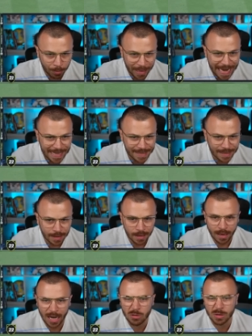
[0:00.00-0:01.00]
Please!
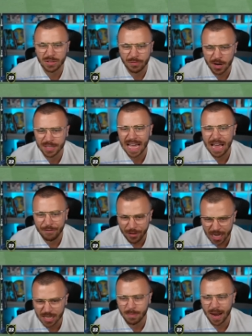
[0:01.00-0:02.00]
It was first time
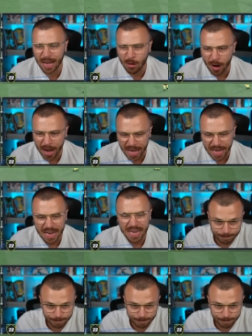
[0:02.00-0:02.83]
finish, by the way.